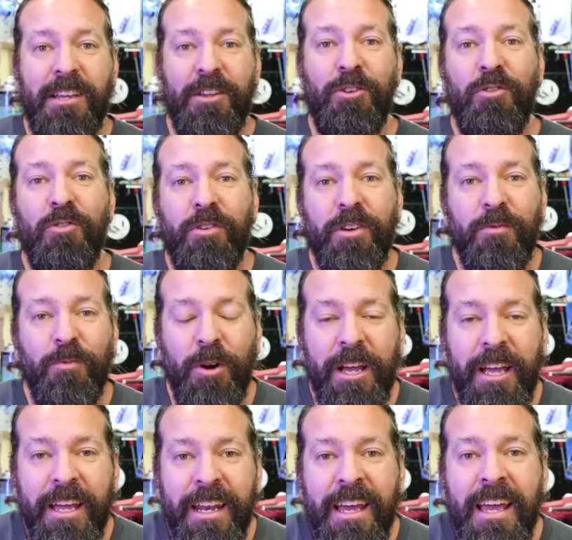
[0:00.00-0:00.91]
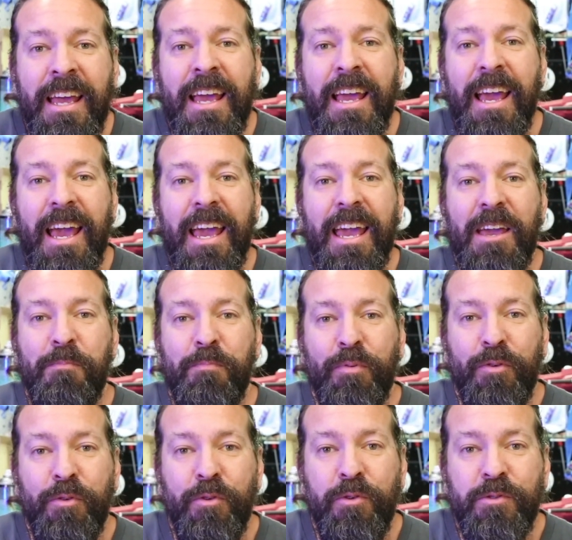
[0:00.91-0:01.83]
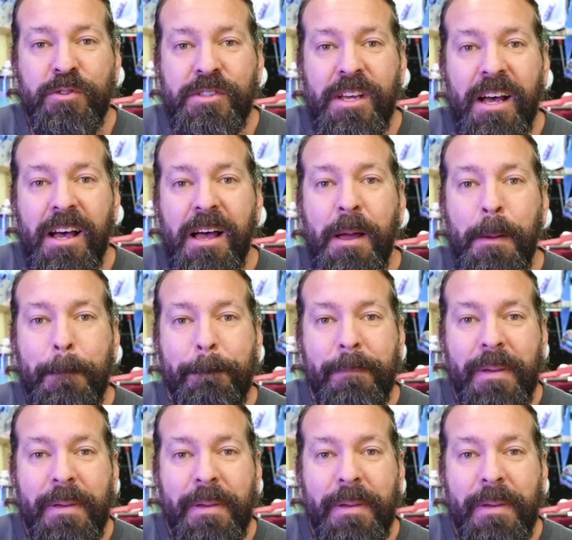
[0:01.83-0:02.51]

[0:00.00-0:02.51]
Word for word: and you could win a Prusa